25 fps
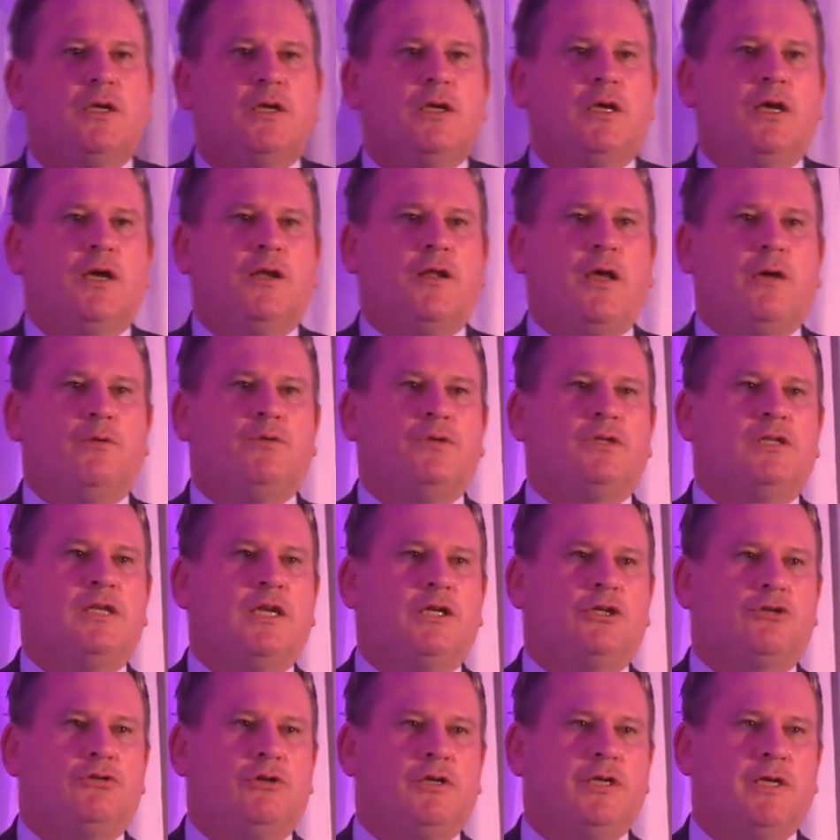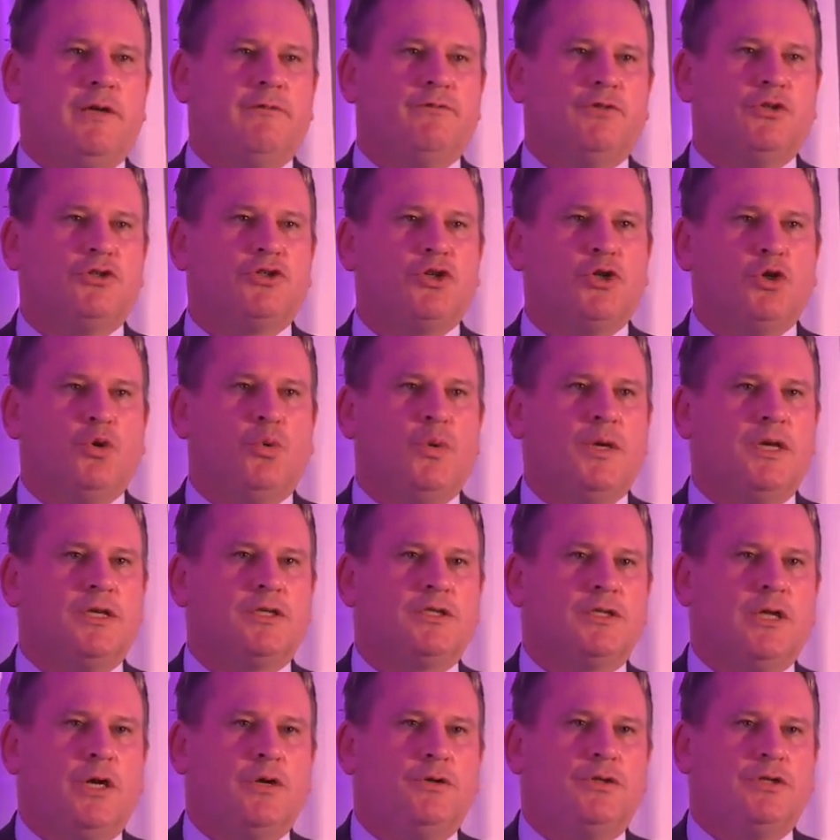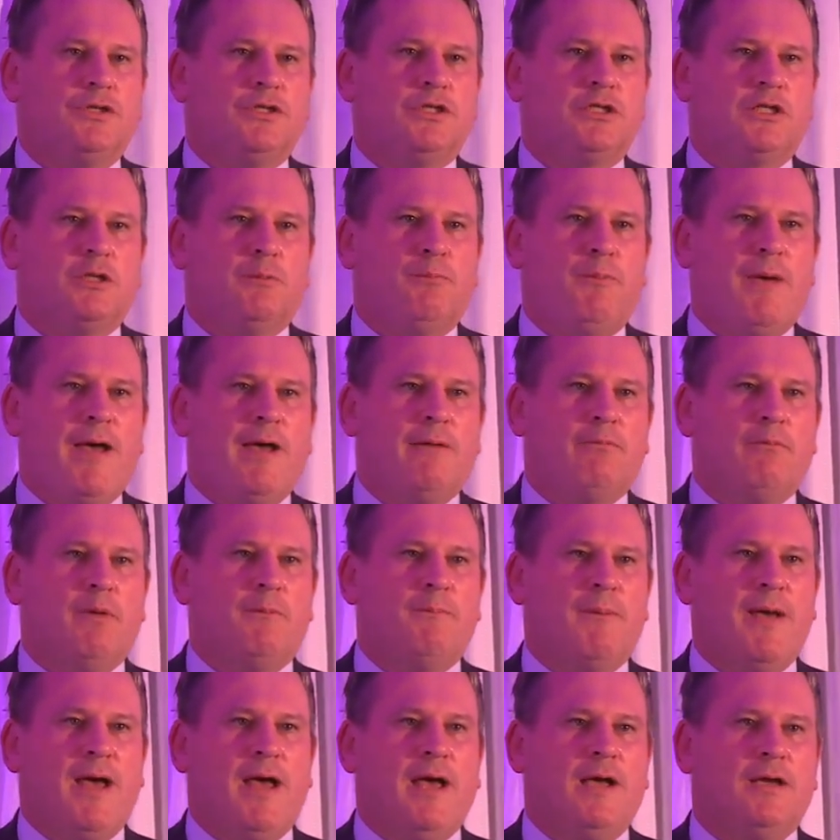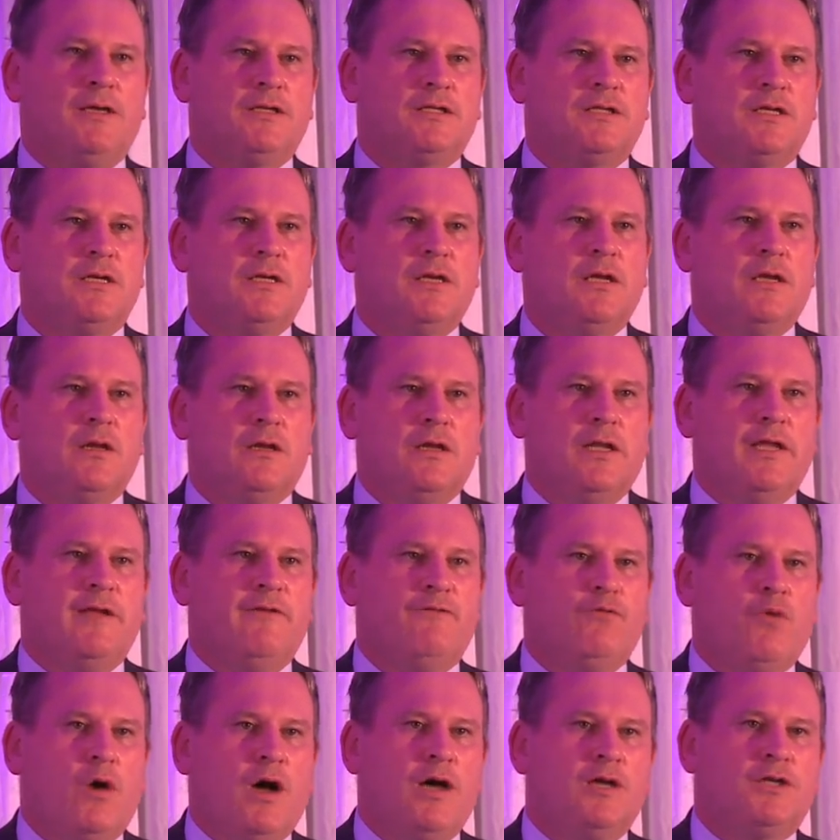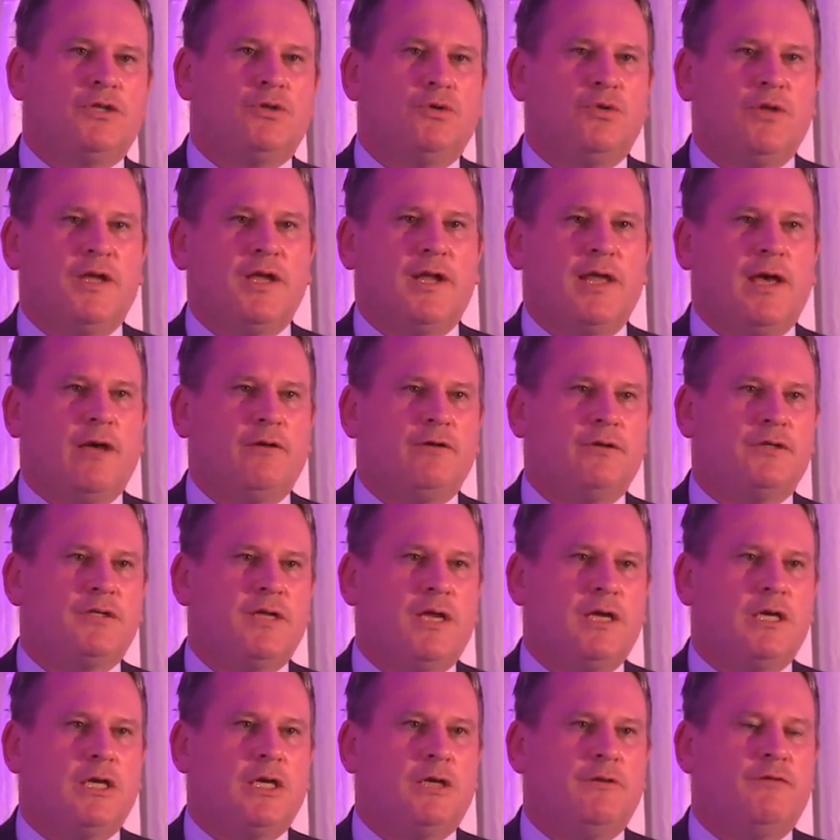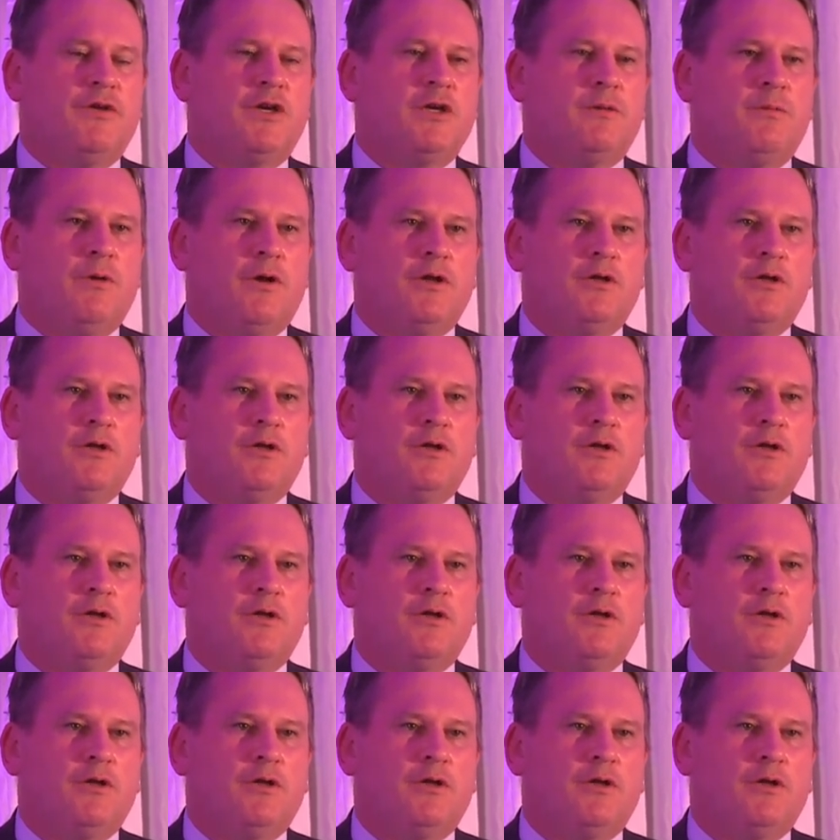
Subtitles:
and I was literally given 2 weeks' notice to pack my bags, leave Whitehall, get out and take over command